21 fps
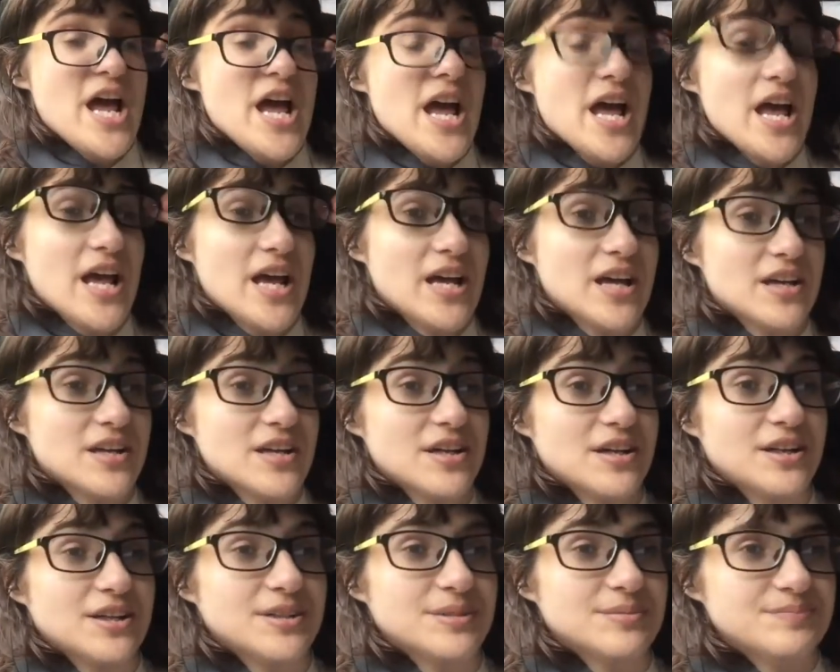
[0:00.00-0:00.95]
and,
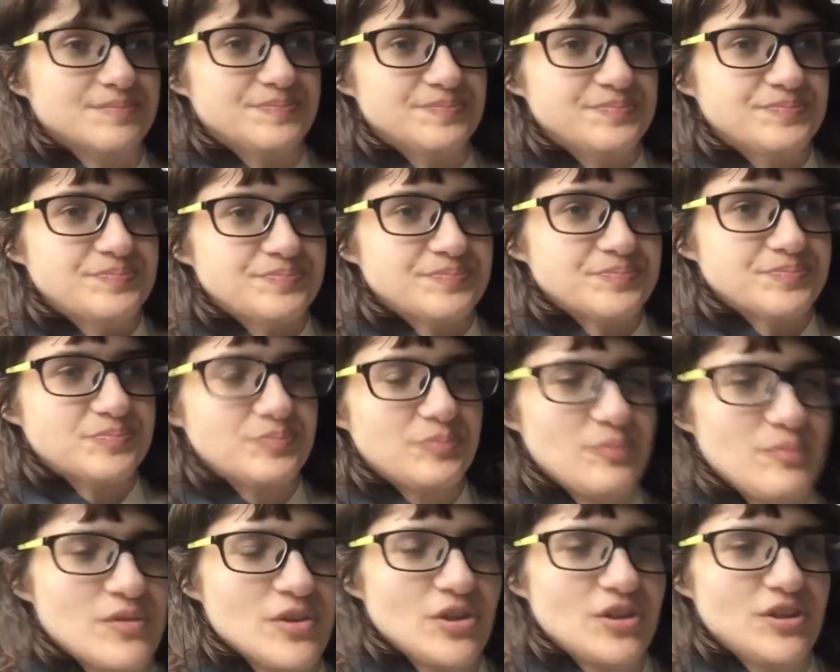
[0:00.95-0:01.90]

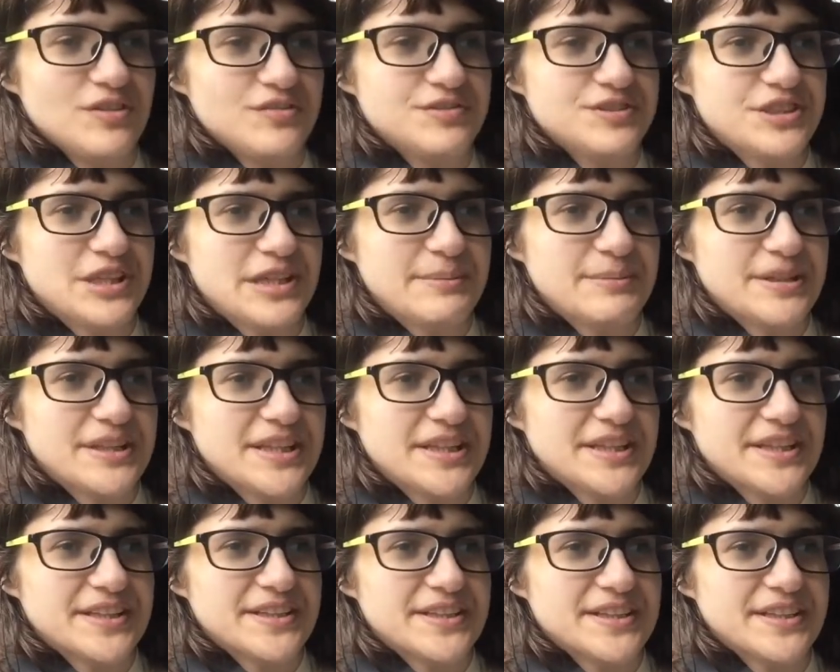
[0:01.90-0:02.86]
of Jamie
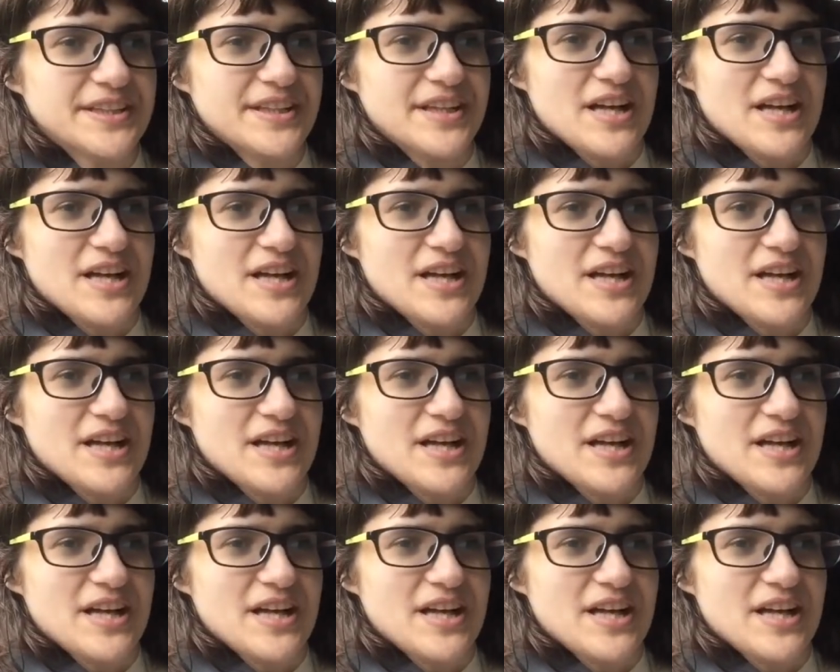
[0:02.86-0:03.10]
and,